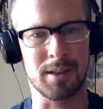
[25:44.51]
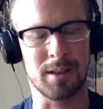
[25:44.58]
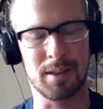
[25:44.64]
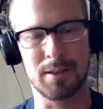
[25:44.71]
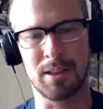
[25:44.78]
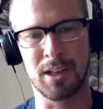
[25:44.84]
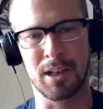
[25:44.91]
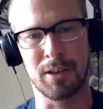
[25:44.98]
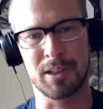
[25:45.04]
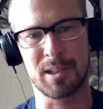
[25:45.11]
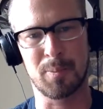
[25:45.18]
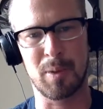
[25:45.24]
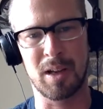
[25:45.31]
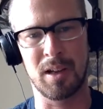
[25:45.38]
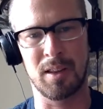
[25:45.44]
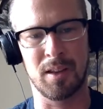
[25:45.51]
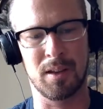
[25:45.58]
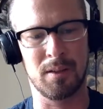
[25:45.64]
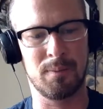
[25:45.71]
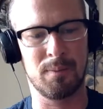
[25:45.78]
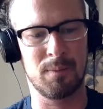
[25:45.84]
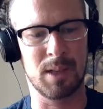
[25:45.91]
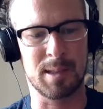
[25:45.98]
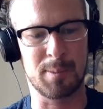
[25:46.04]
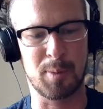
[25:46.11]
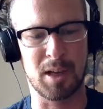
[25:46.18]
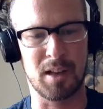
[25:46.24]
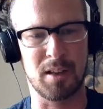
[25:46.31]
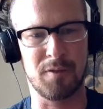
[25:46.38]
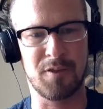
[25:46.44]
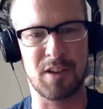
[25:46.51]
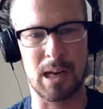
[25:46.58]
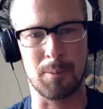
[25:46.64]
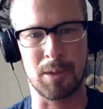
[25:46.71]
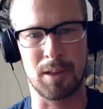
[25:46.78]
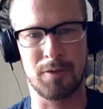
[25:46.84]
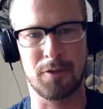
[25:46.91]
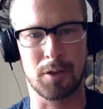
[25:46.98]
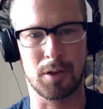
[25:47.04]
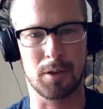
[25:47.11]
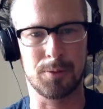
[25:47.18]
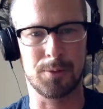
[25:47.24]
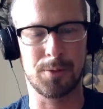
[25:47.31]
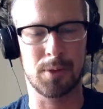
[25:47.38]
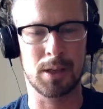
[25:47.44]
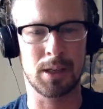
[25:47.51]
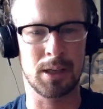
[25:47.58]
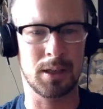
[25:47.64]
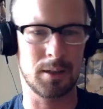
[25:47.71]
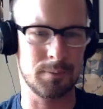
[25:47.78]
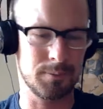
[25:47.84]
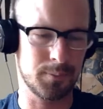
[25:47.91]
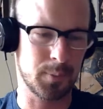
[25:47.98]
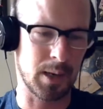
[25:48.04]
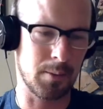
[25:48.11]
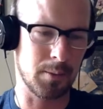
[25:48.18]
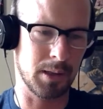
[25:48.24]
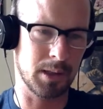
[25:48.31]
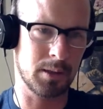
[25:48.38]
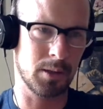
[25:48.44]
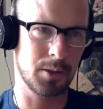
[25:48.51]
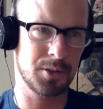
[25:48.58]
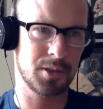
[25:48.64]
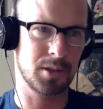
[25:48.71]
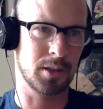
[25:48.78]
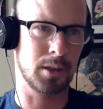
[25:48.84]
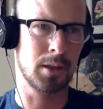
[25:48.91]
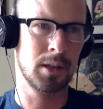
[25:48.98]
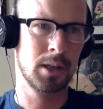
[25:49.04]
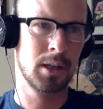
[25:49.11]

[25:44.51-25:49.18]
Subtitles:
It's been in the family for probably close to